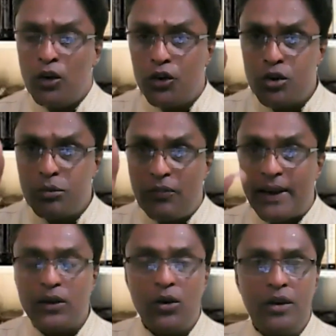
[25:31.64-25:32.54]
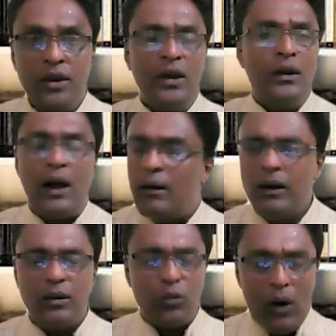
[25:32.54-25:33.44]
You should be very good
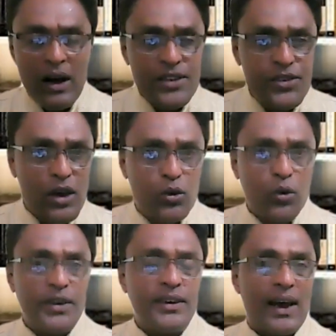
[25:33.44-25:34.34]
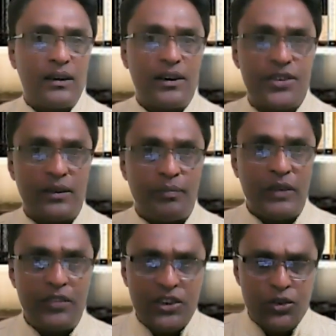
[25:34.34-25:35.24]
once you are good in calculation.
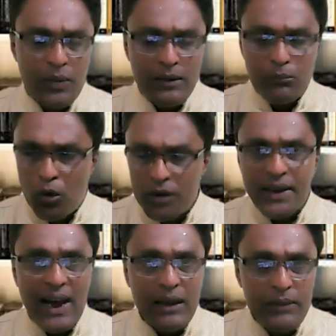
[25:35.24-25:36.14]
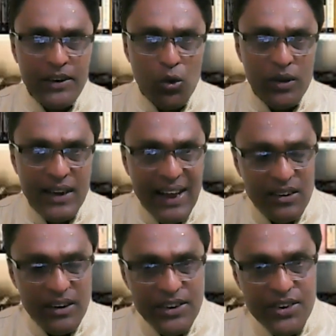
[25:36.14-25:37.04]
If you spend more time in doing
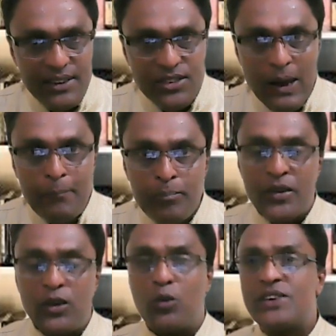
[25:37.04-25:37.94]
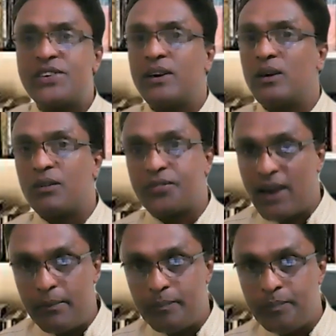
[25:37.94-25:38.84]
calculations, you're wasting a lot of
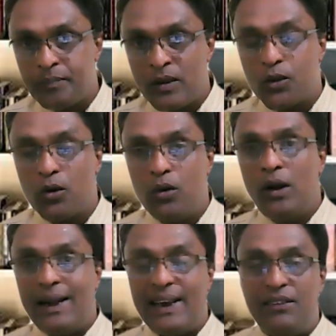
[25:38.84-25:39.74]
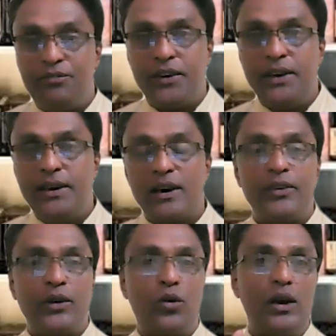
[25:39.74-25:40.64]
time. So every
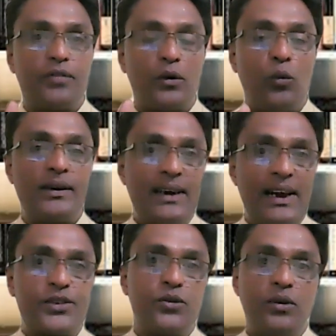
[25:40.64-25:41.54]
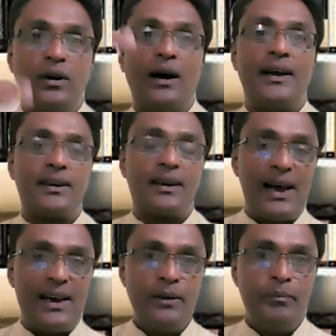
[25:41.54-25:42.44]
year you're going from one class to a higher
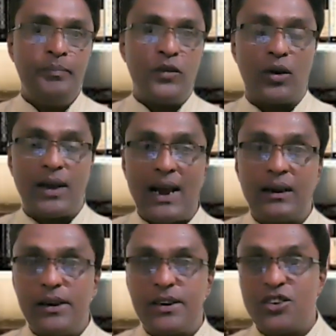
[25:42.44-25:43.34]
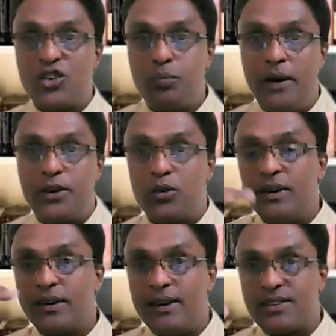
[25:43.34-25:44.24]
class, your calculation speed should
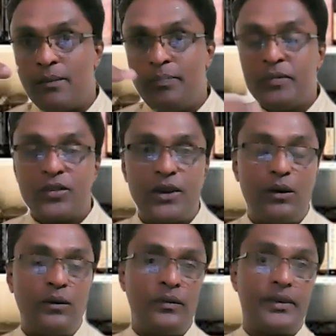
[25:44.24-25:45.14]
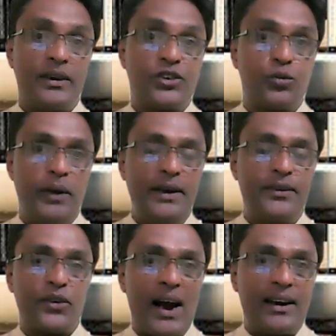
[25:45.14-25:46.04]
increase. See, the speed
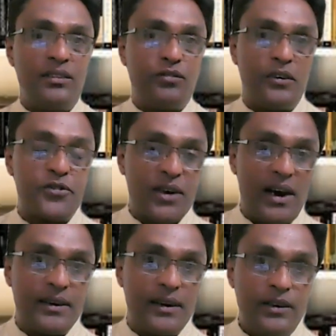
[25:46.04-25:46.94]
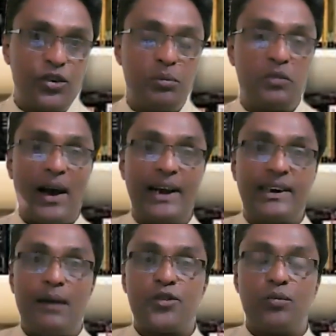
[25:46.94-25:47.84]
that you had in 5th standard should be 5
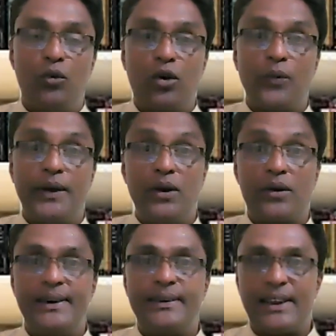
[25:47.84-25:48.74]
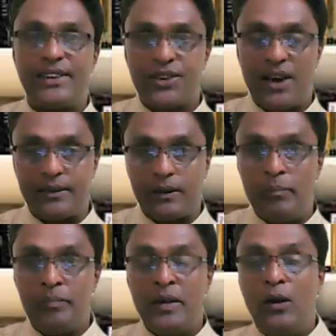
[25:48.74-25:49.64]
times more when you're in 10th
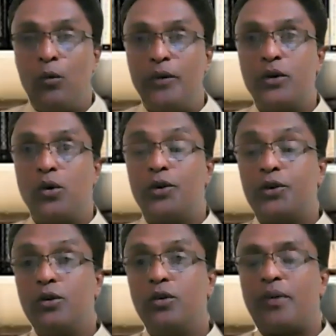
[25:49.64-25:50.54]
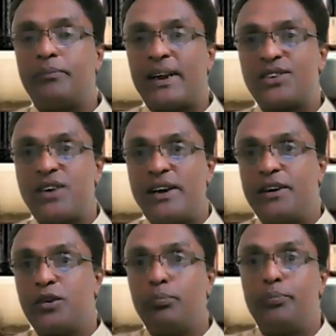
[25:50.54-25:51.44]
standard. When you go to from 10th
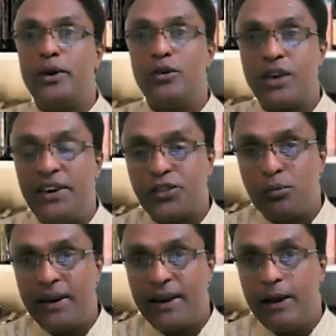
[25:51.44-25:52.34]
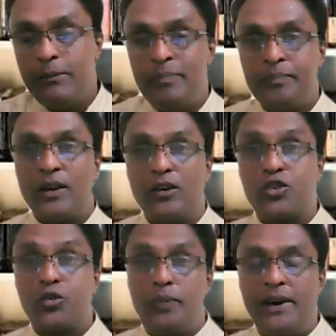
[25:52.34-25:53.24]
standard to PUC intermediate, your
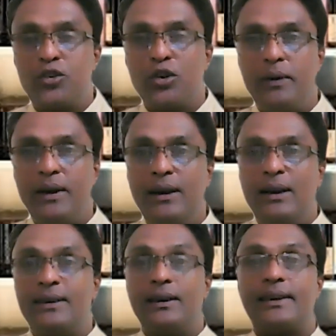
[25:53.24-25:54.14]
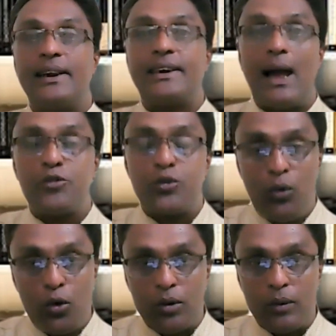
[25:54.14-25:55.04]
speed should be 10 times
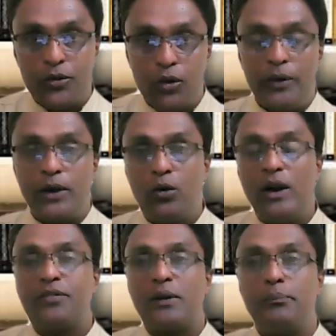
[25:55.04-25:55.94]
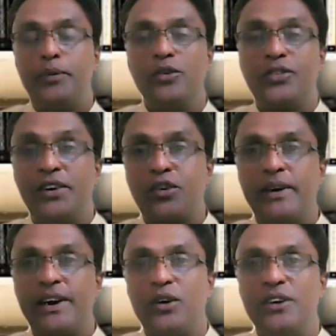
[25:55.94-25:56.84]
more. So when you're going from PUC
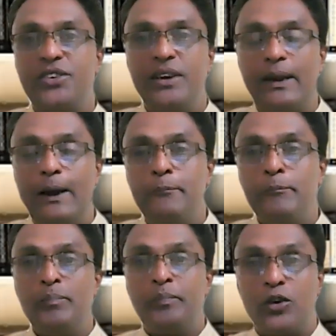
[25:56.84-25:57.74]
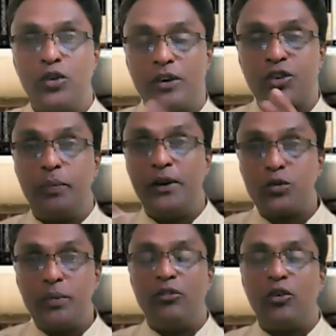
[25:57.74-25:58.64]
intermediate to engineering, if your speed
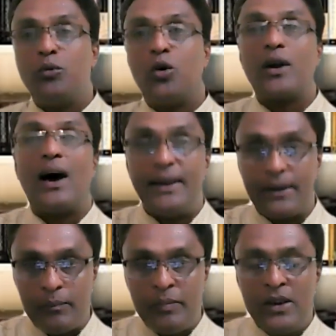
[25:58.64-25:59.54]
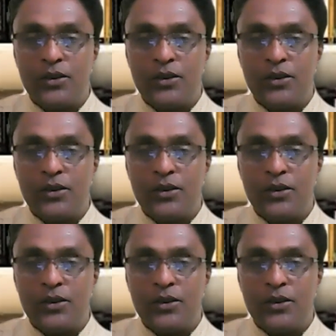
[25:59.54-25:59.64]
should be even more higher.